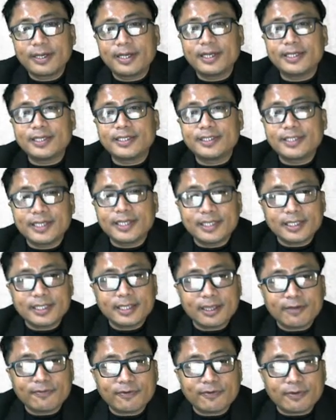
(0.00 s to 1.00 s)

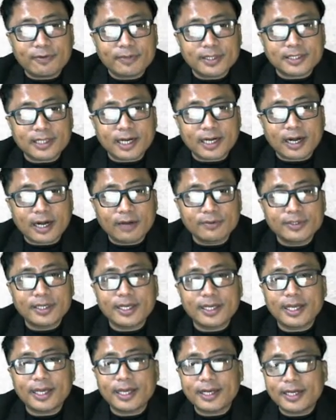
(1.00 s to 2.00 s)
silting from the
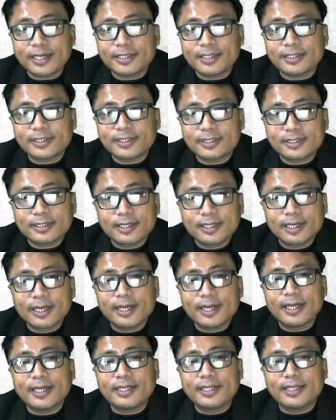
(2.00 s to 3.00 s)
surrounding areas.
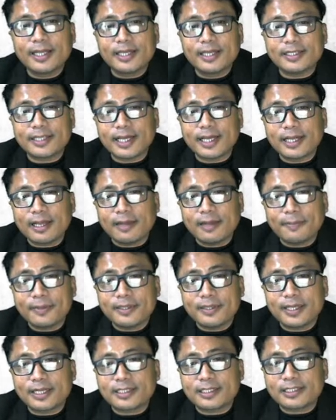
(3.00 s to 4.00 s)
This
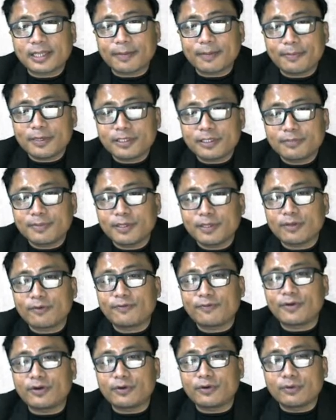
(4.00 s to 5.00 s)
enabled the establishment
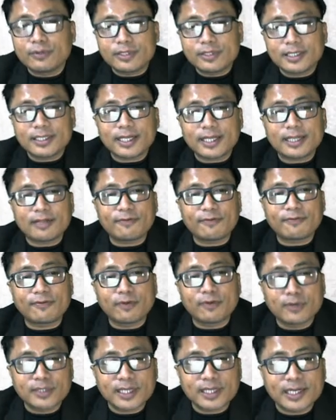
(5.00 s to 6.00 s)
of a rooted and a
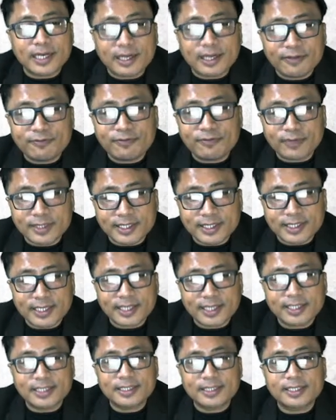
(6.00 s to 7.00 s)
floating leaf
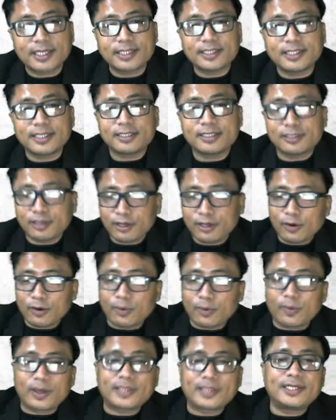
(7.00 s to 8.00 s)
vegetation such as
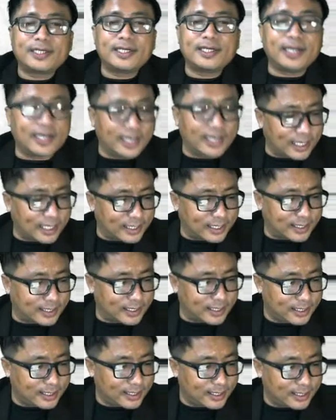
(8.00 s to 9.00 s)
water
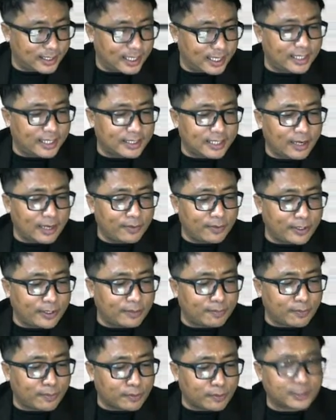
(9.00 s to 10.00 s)
lilies. That is how
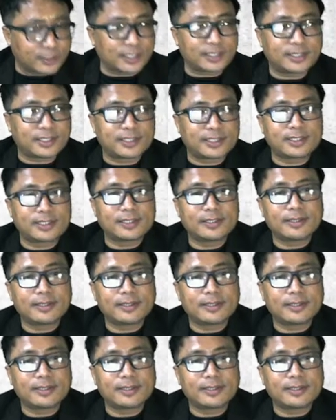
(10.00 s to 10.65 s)
it proceeds.